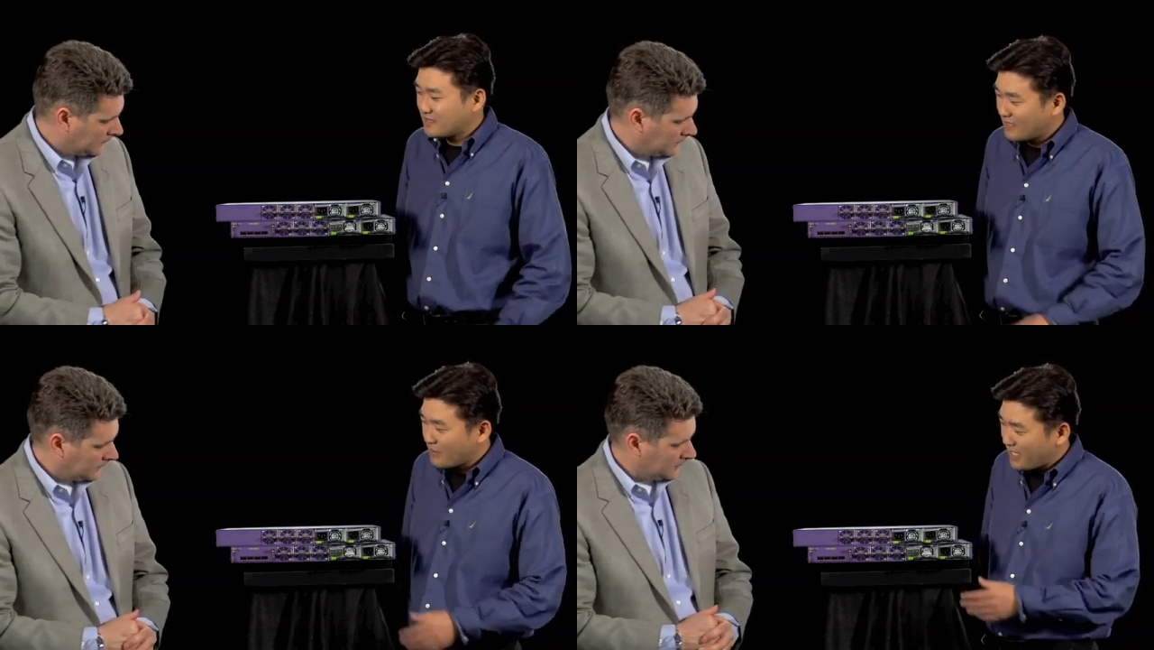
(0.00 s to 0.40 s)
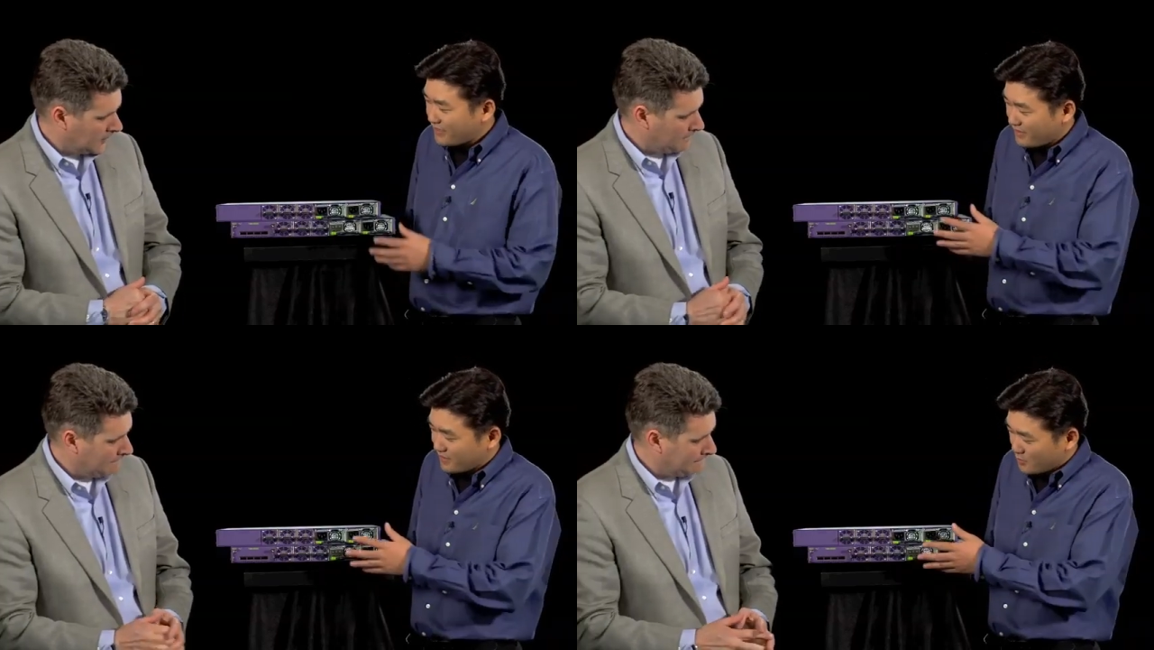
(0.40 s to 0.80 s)
Speaker 1: The back
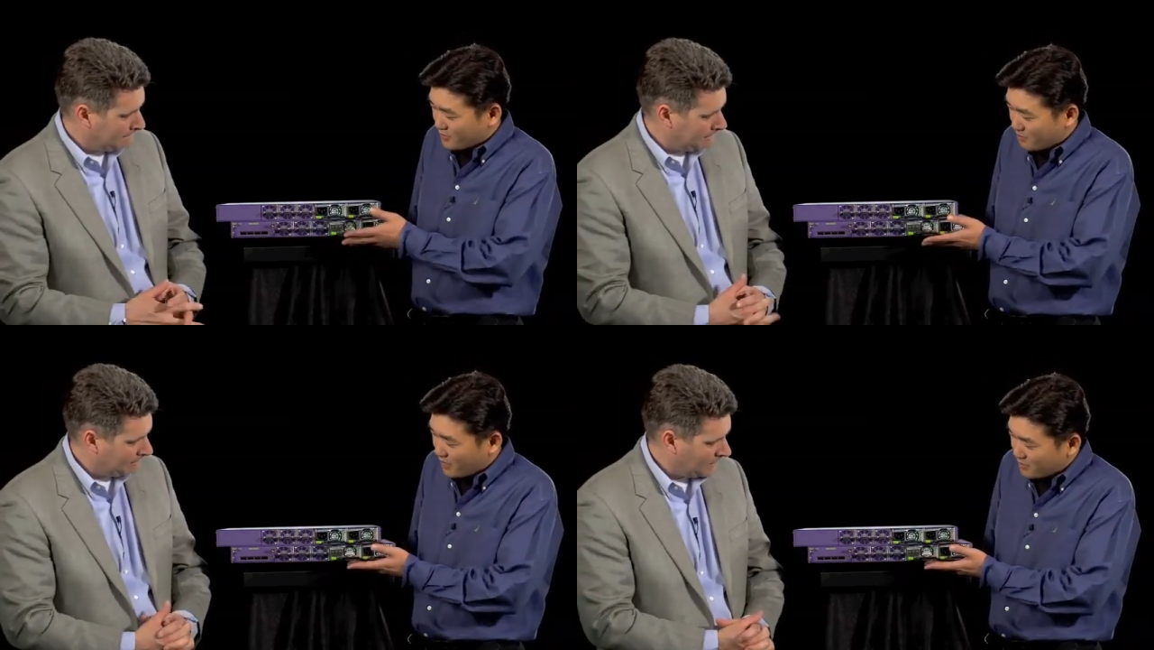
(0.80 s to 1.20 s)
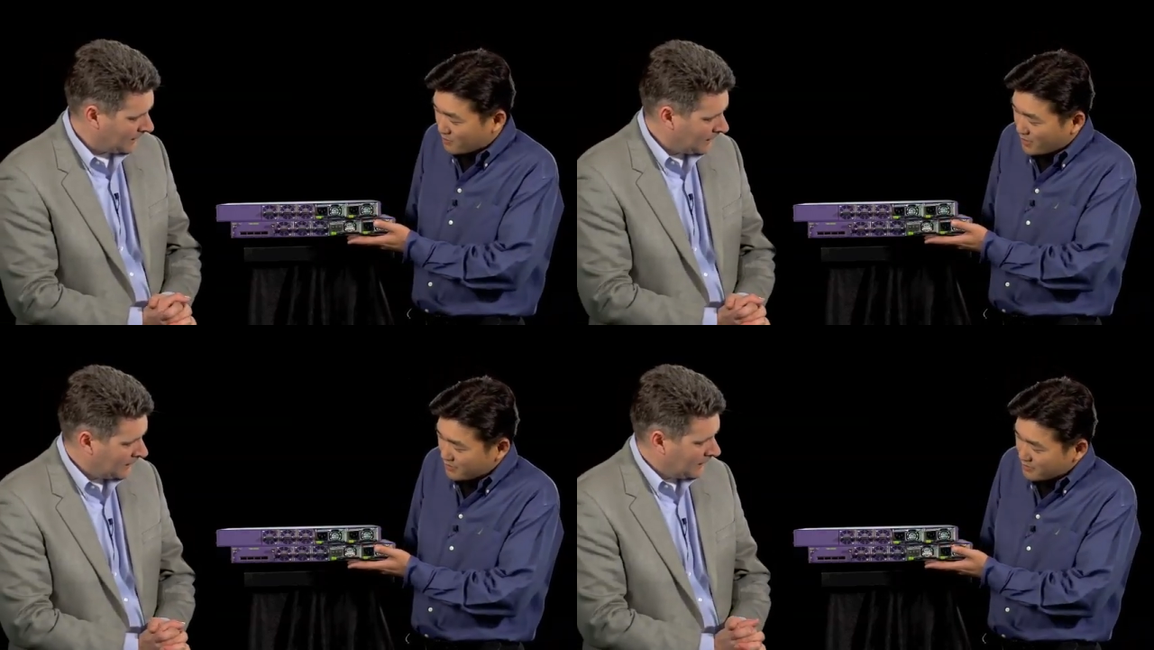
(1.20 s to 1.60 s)
end on the bottom
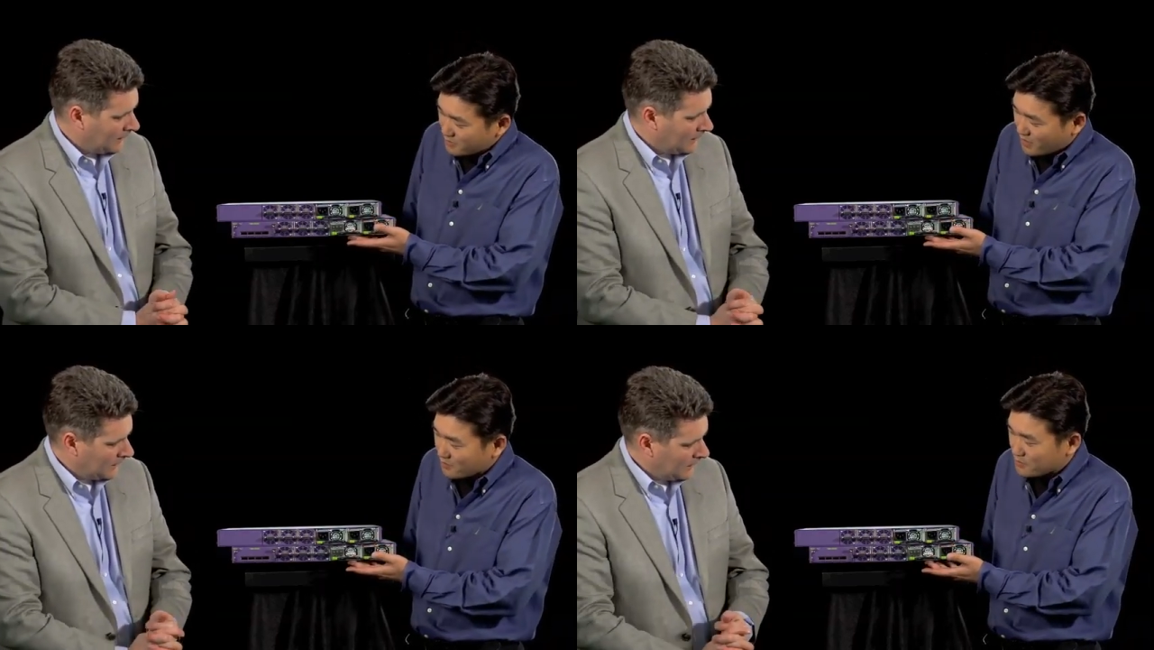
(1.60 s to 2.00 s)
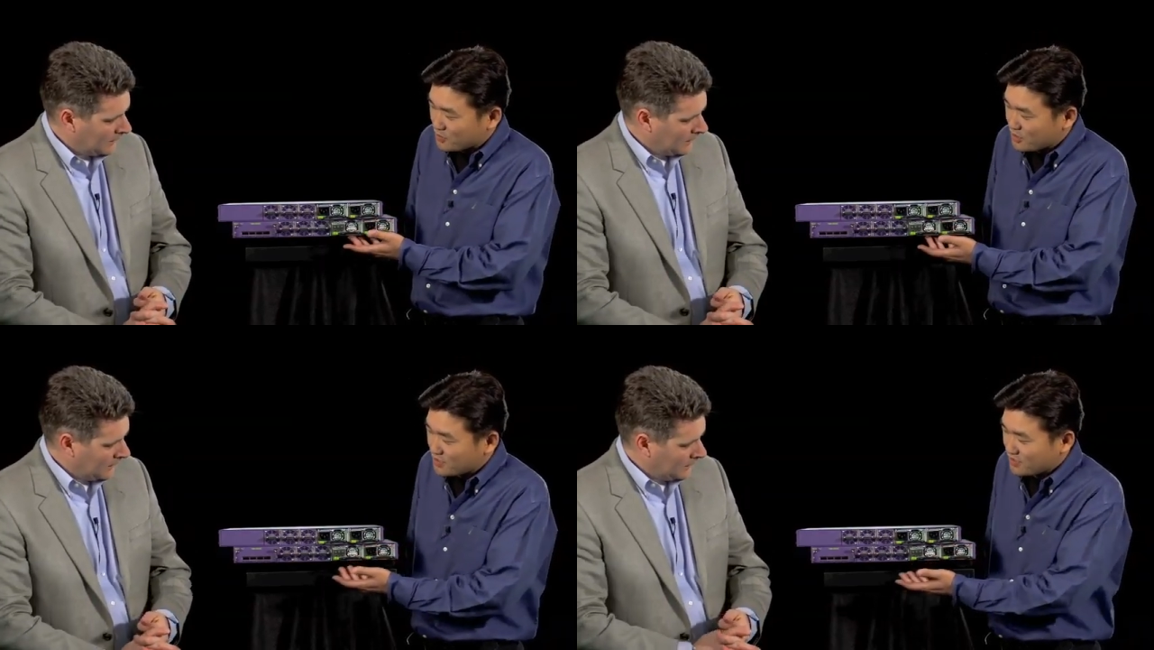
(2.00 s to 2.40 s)
one, bottom
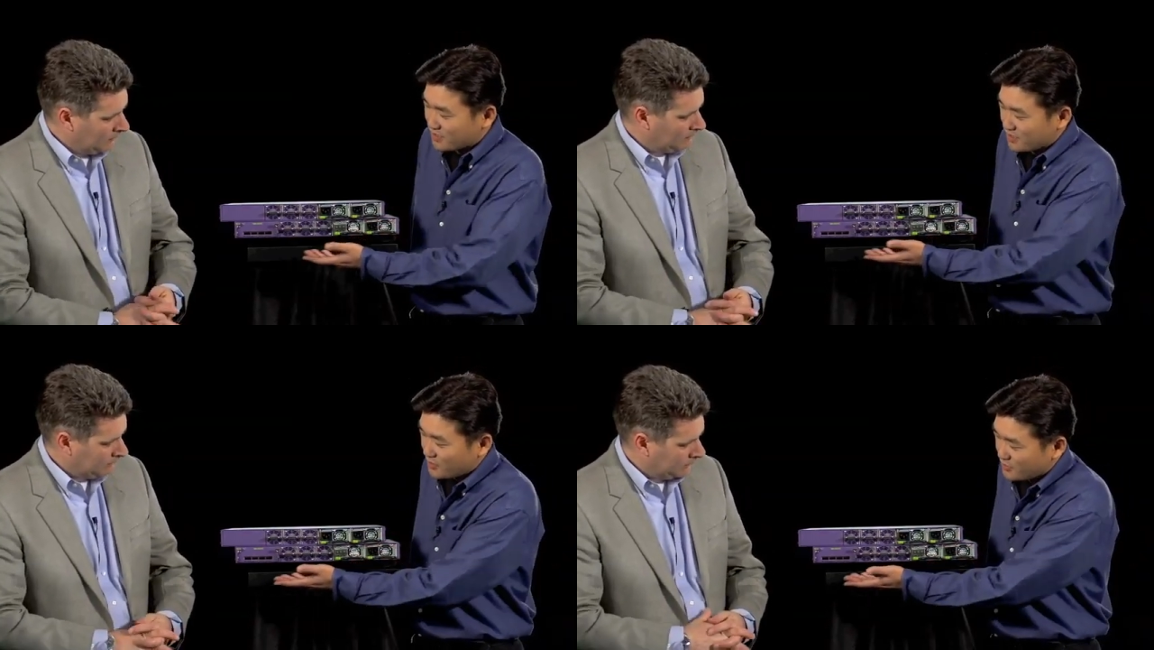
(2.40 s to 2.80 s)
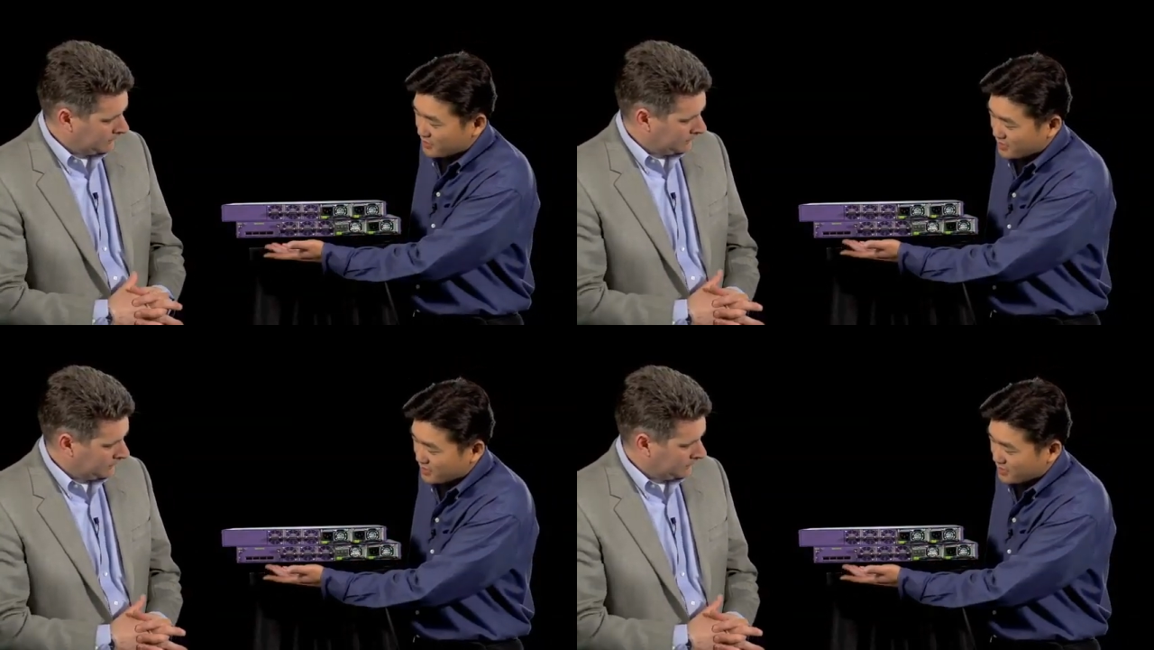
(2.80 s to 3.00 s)
switches, you're